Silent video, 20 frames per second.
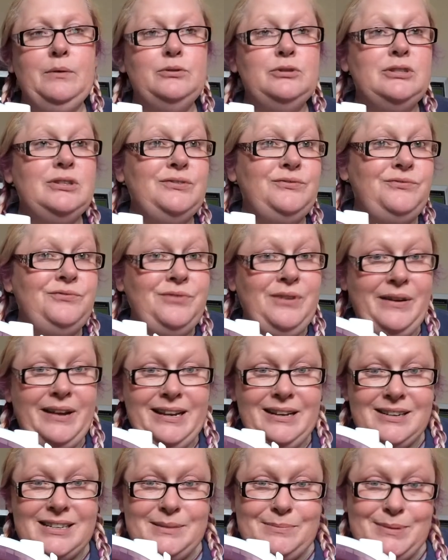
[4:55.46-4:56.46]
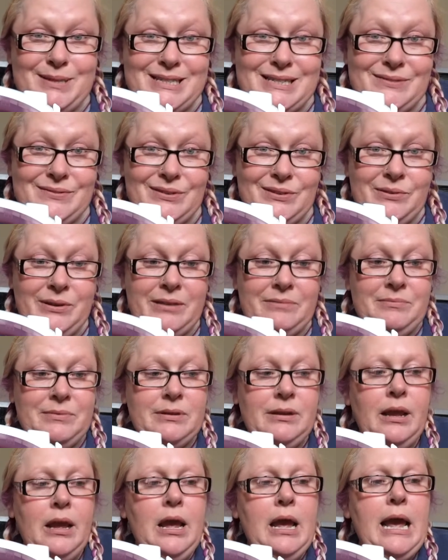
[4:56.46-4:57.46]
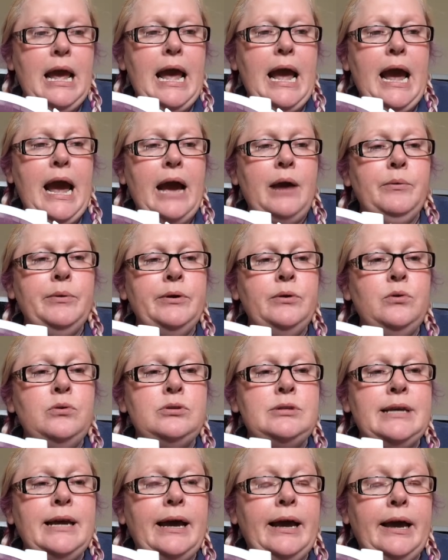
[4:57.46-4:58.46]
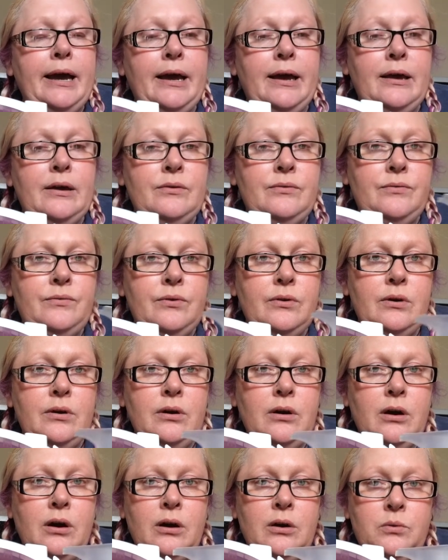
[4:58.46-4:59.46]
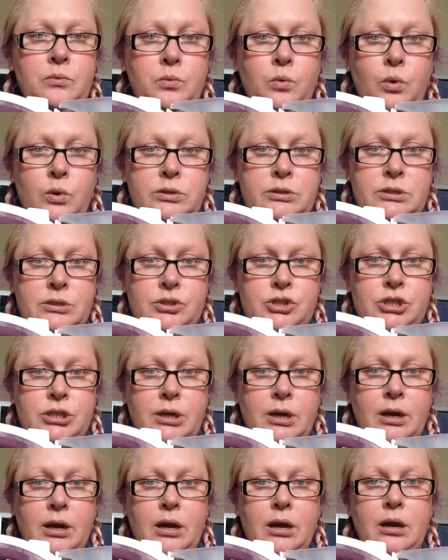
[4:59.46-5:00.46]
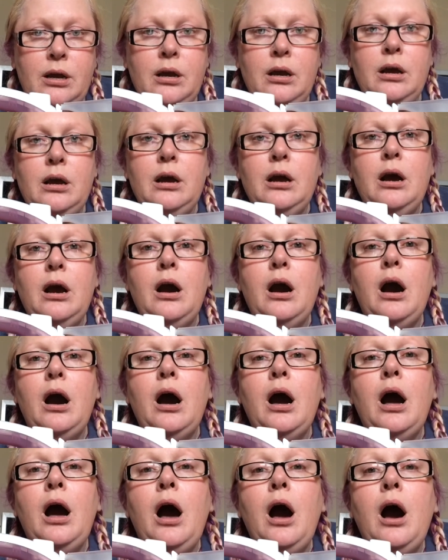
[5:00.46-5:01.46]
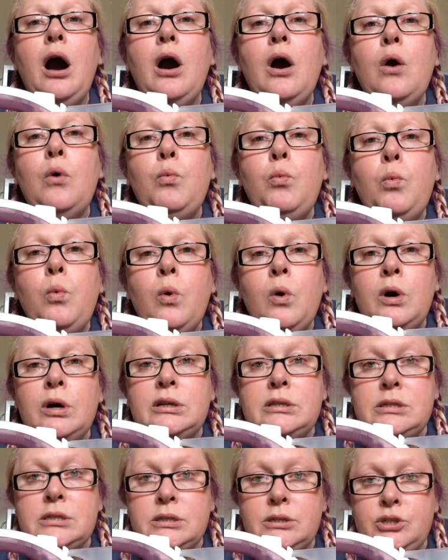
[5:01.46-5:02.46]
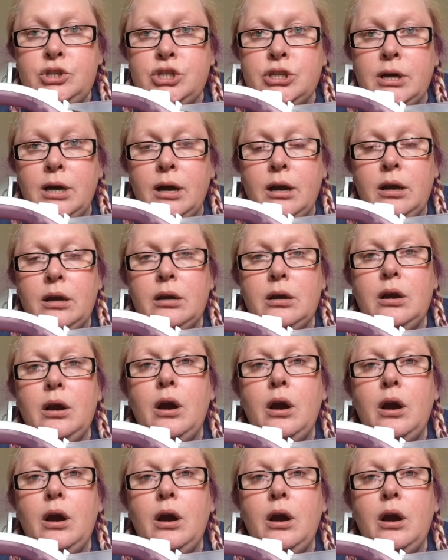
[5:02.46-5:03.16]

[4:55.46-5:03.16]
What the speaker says: which is a very nice piece of equipment. And we also have a water jug. a water jug.